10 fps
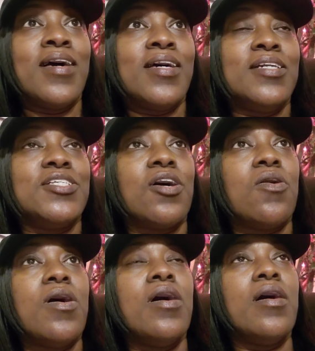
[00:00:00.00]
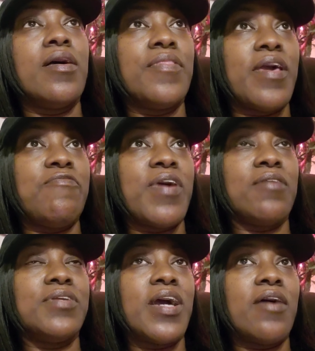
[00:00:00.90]
So they
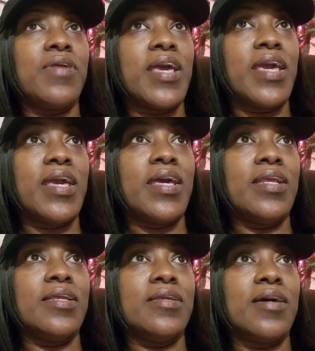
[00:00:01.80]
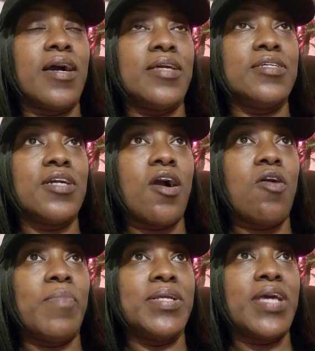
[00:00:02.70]
found out, and I called
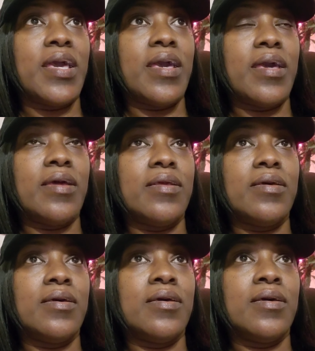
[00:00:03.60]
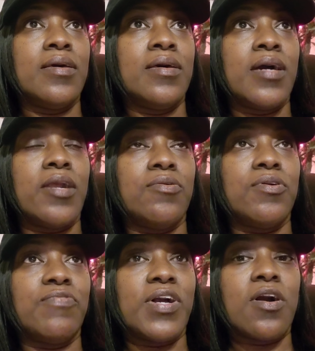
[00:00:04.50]
my dad. I don't know
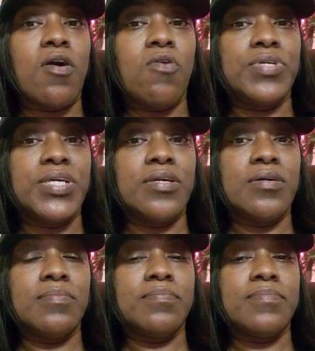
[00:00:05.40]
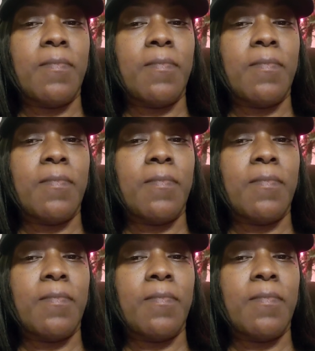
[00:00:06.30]
if I called him